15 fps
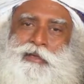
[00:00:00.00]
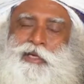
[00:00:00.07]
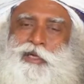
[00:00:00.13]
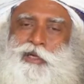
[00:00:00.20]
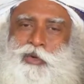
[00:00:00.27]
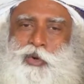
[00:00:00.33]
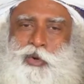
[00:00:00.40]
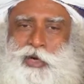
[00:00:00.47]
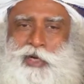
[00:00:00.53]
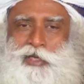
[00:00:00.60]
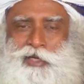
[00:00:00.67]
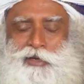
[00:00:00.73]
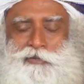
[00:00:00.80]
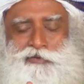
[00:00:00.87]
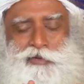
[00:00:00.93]
In yoga,
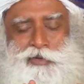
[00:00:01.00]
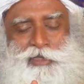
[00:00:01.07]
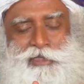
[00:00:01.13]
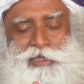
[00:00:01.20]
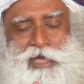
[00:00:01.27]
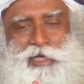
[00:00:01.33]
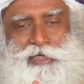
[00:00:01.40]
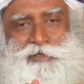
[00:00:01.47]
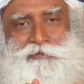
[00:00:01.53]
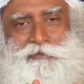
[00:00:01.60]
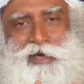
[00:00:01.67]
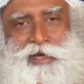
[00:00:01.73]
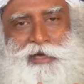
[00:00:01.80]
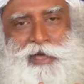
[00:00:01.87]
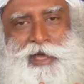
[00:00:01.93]
their food is
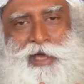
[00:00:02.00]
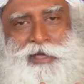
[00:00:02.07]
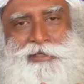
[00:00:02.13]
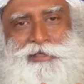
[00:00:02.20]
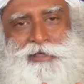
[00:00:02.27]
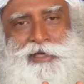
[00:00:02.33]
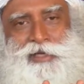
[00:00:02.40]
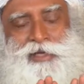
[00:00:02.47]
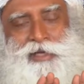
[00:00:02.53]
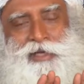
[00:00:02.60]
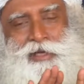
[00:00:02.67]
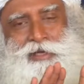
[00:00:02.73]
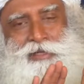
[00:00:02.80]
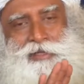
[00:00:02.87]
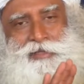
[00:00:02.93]
classified as
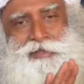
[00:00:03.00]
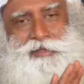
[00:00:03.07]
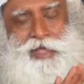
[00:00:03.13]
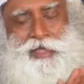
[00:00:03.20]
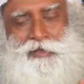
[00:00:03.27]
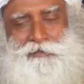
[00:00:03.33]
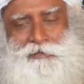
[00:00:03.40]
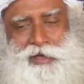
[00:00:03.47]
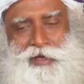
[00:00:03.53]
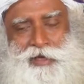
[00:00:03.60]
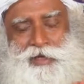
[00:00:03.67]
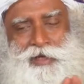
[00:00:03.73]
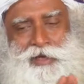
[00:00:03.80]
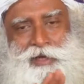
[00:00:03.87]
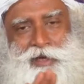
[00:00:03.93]
sattva,
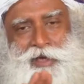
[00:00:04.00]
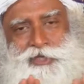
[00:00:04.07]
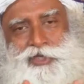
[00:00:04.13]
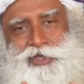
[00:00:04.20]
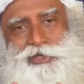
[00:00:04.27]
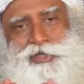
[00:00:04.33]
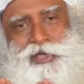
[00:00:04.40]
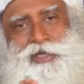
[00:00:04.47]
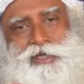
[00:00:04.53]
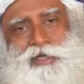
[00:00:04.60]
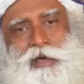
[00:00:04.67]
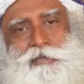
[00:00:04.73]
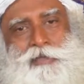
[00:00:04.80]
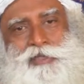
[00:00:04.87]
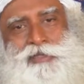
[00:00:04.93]
rajas and
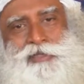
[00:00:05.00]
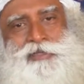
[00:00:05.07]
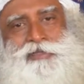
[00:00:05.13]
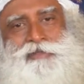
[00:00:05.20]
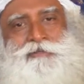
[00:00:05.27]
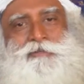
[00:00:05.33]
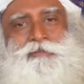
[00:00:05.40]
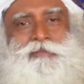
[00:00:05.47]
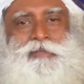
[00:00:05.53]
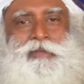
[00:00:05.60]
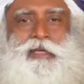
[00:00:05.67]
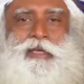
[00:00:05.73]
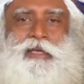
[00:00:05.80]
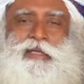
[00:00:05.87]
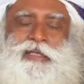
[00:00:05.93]
tamas.
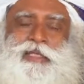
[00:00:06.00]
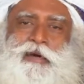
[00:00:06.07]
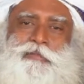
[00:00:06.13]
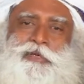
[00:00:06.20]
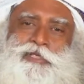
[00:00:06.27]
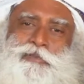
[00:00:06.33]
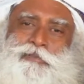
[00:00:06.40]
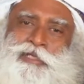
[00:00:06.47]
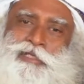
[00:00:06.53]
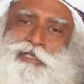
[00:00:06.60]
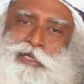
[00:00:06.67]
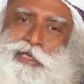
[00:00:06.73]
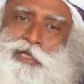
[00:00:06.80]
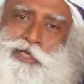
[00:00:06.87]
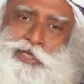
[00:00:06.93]
Tamas
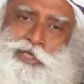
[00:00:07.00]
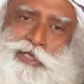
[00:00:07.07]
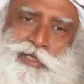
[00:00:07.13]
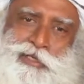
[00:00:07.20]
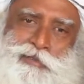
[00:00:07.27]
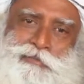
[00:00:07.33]
means inertia.